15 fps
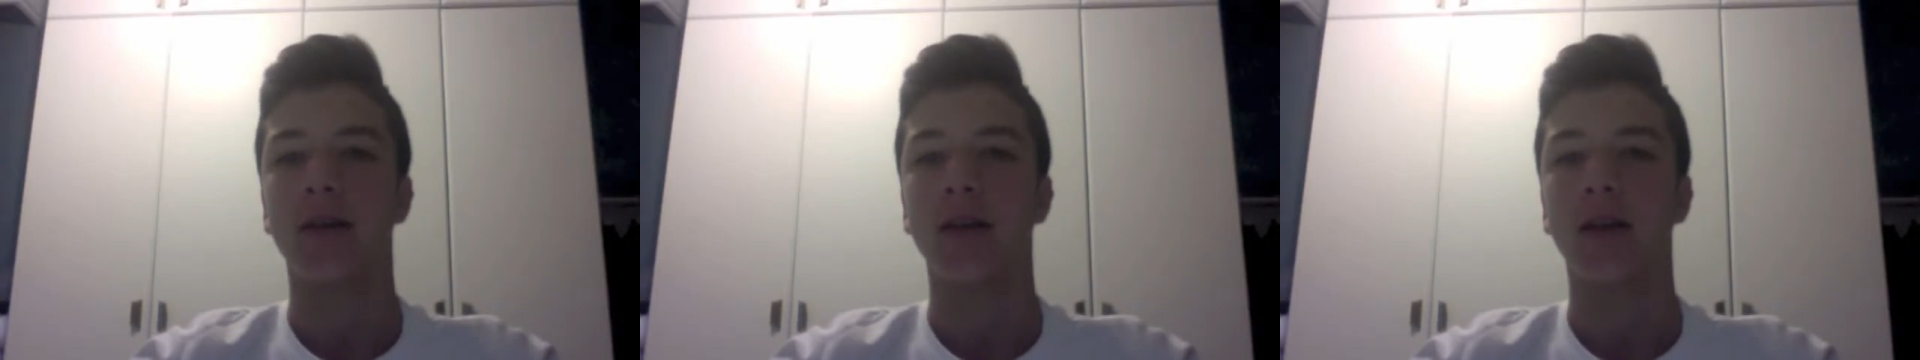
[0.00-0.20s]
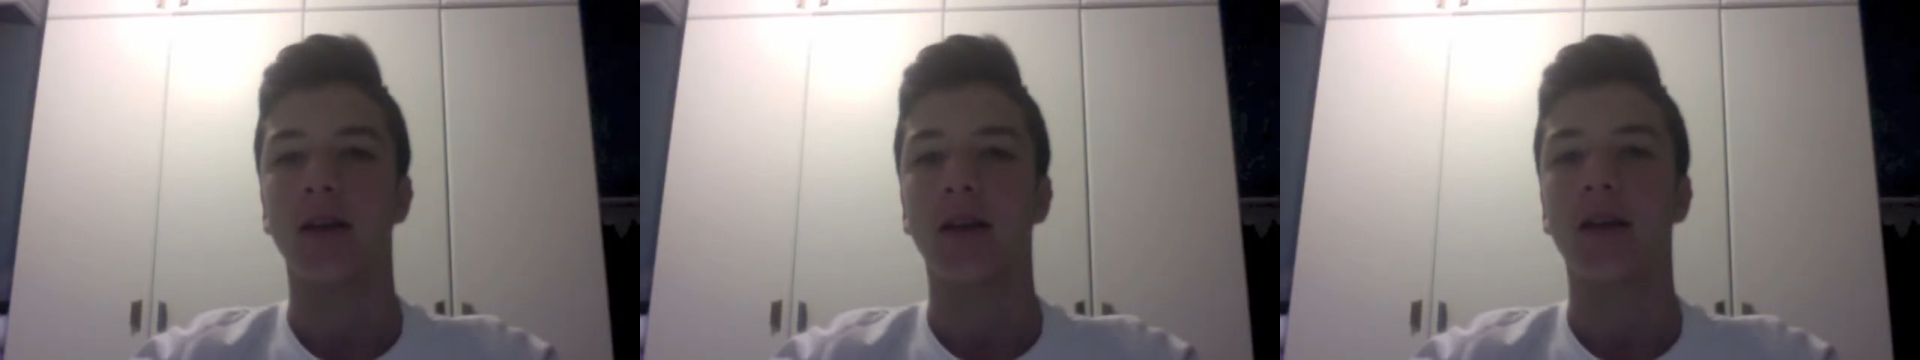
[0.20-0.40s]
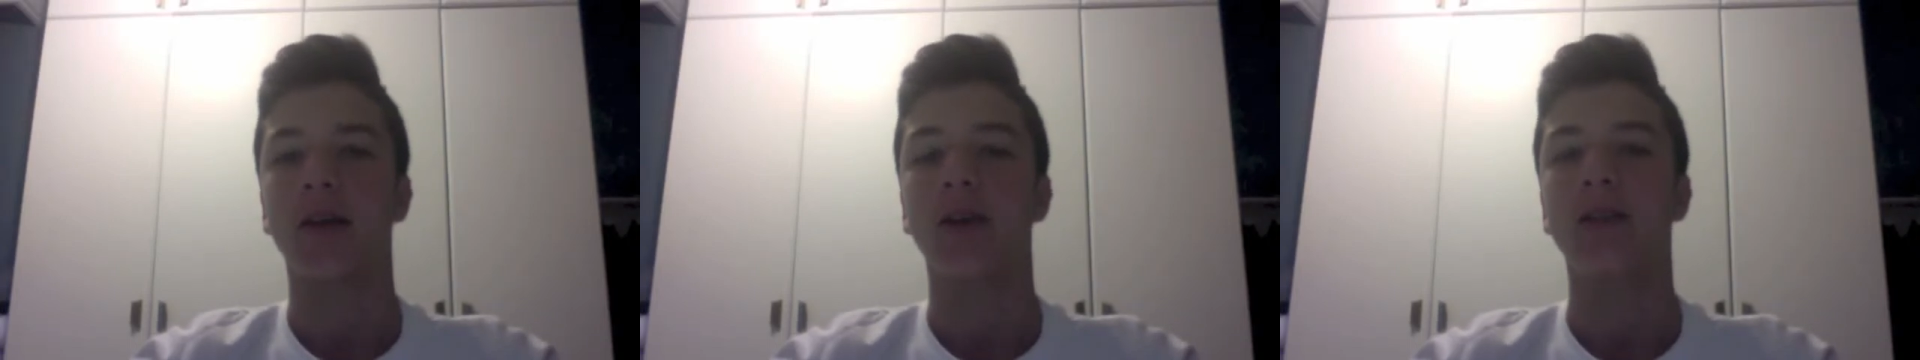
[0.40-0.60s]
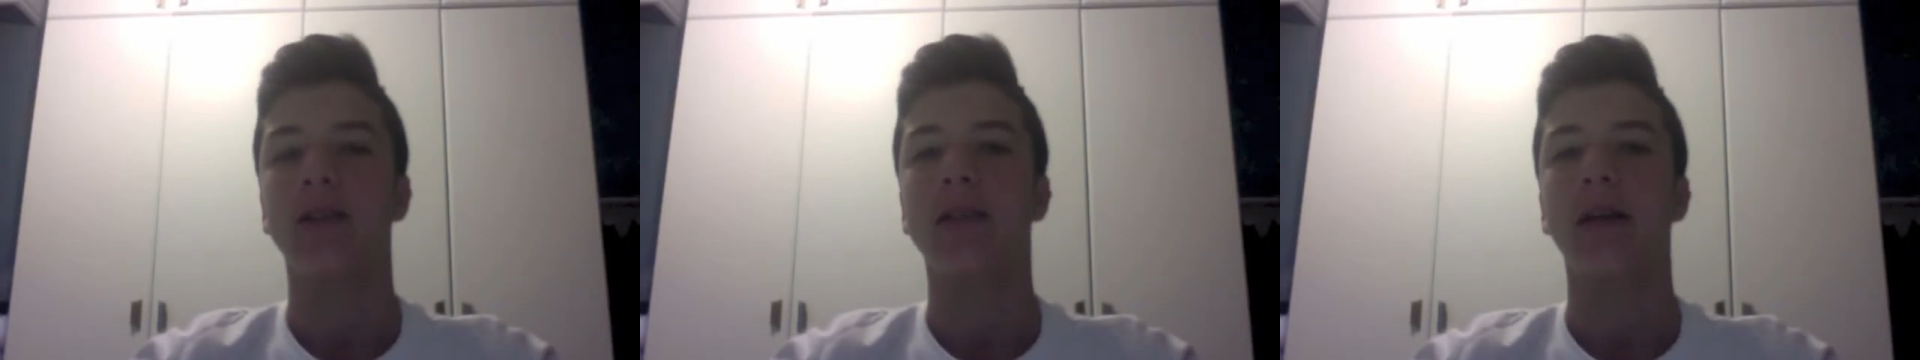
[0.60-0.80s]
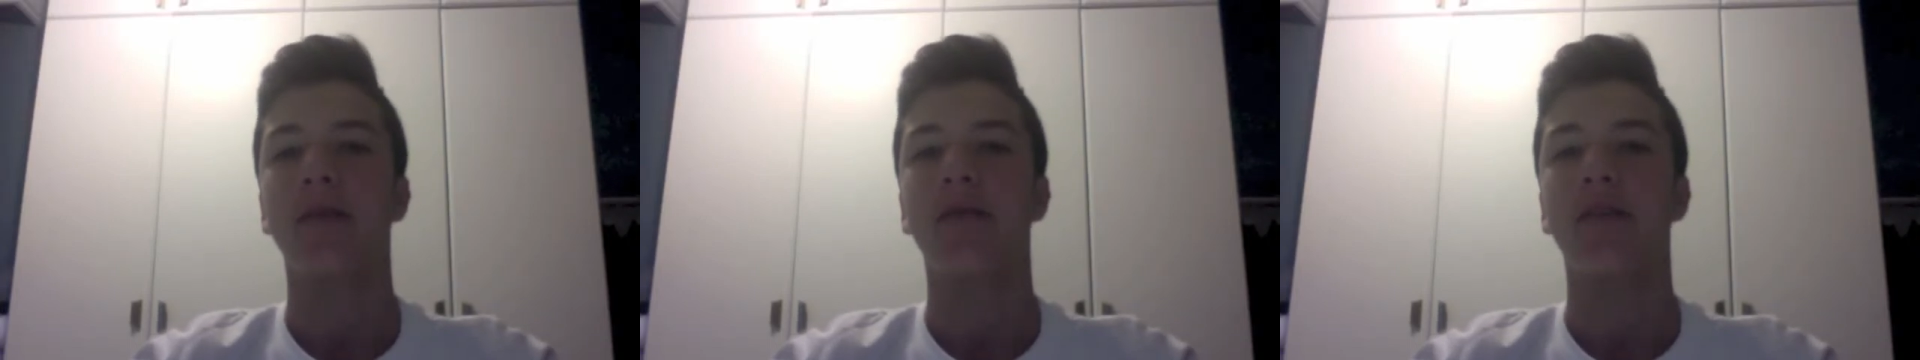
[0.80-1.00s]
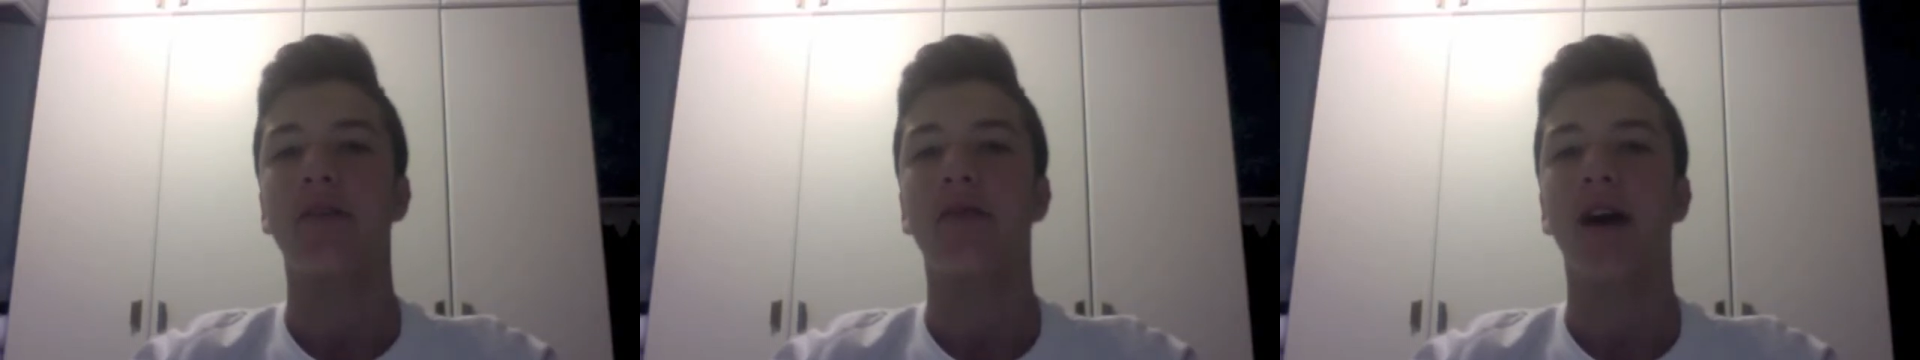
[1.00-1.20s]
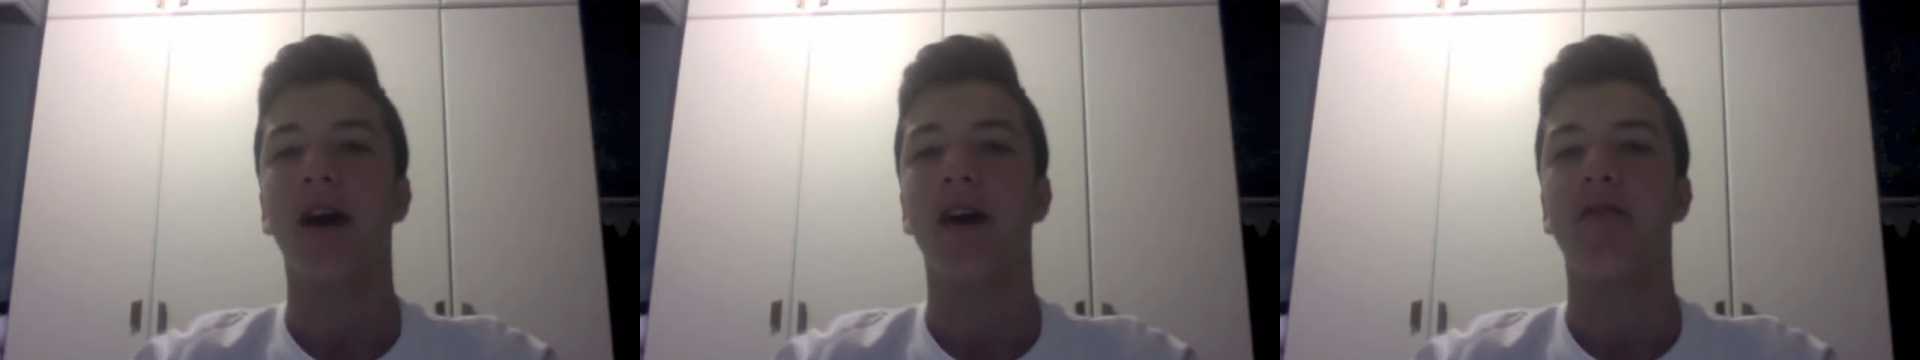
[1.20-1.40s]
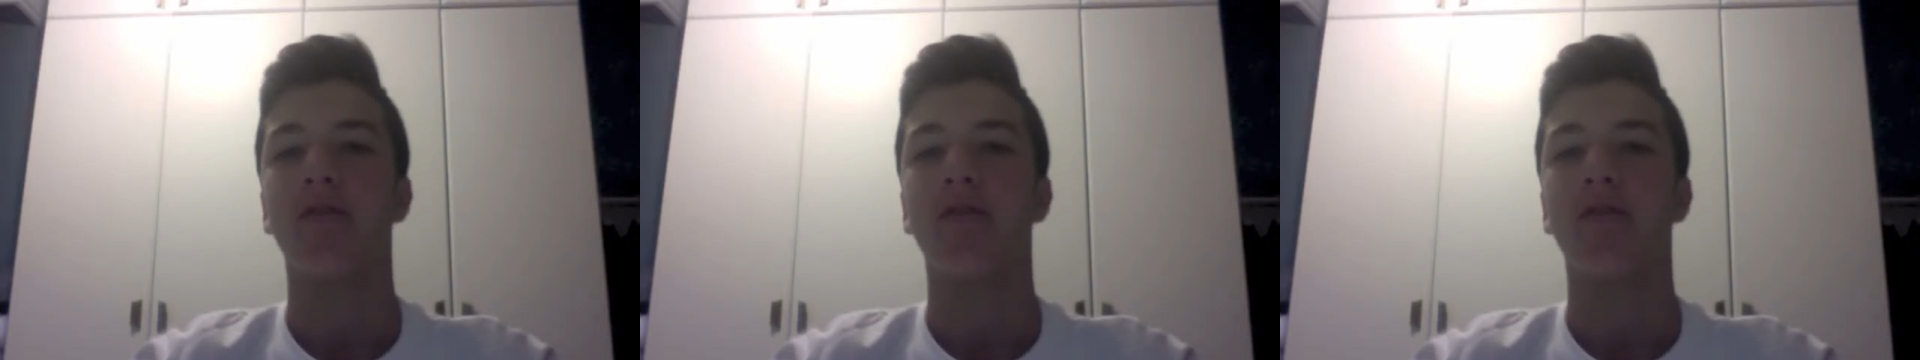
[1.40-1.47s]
it killed 75